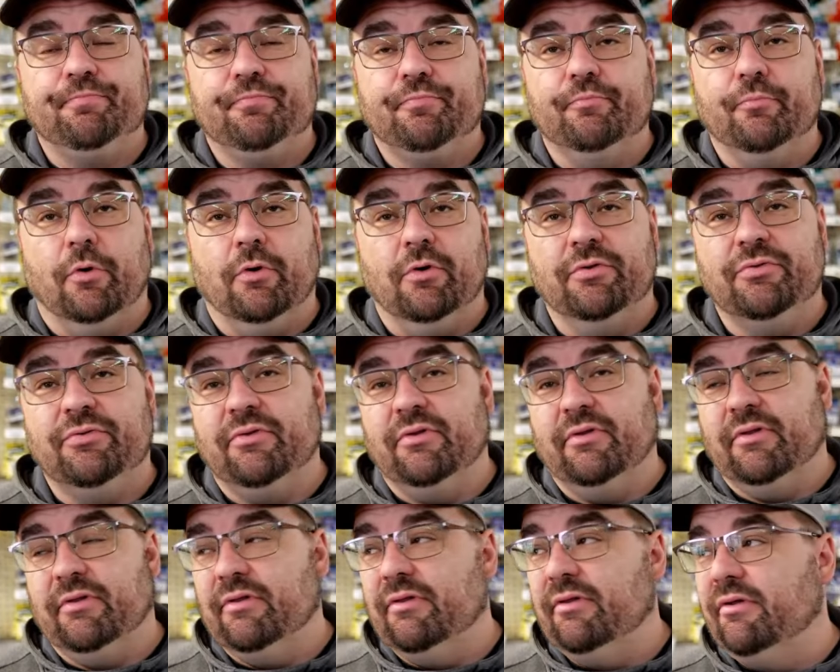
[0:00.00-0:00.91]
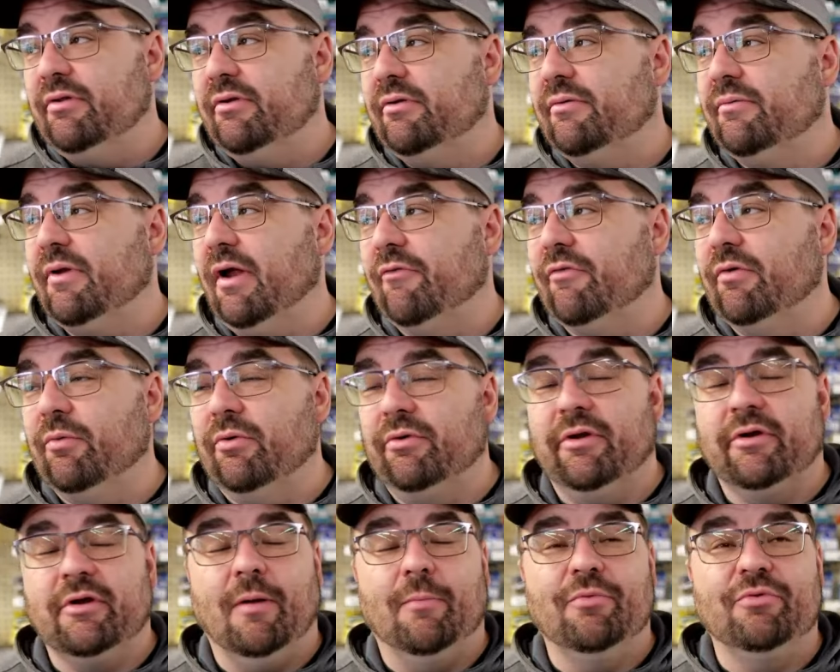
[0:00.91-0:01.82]
Most of everyone
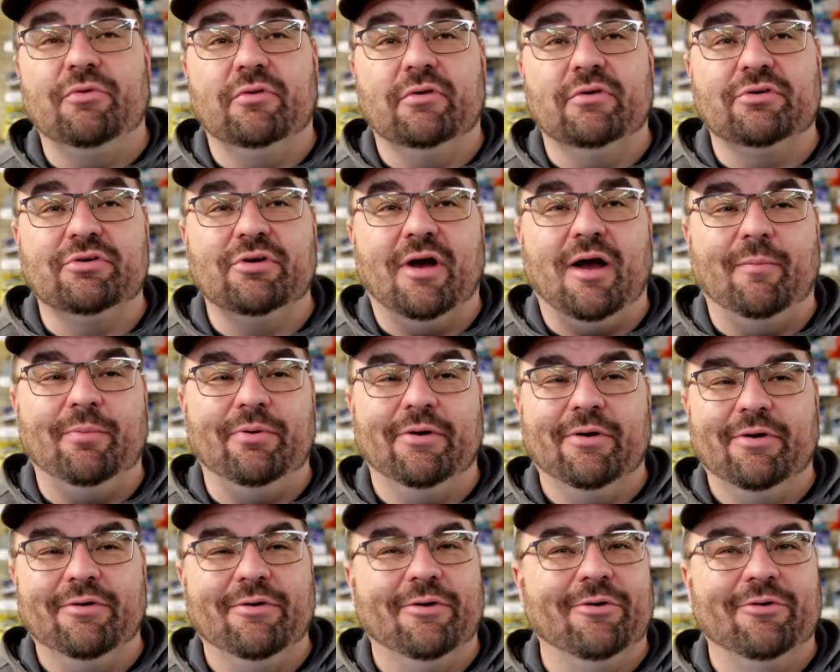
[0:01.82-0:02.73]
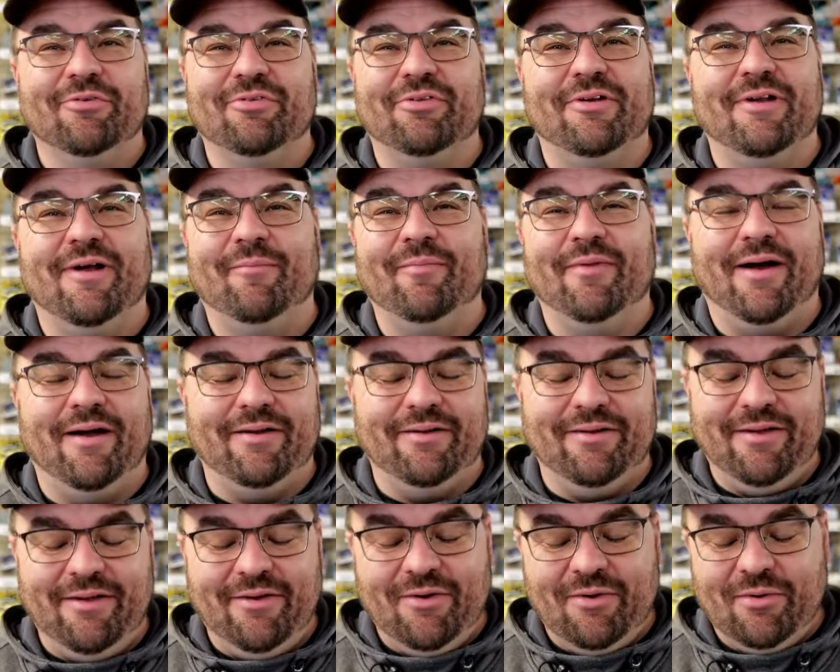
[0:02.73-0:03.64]
that comes in the shop here knows that I'm
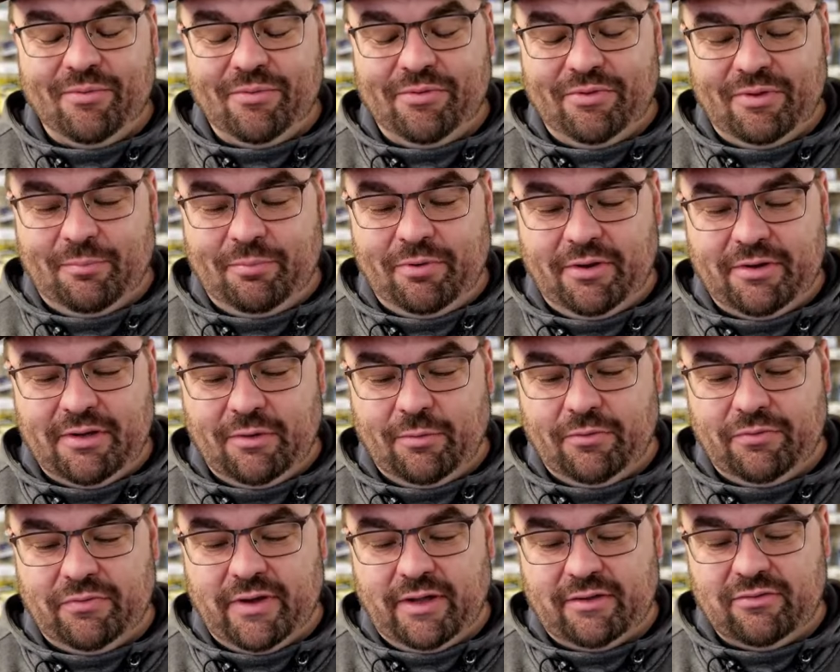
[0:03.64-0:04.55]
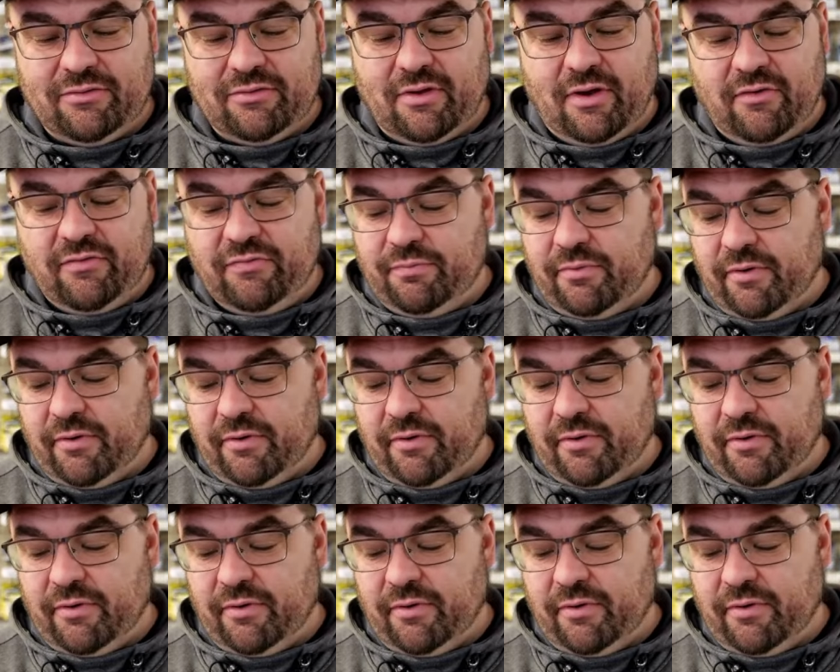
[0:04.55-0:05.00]
not really picky with that stuff.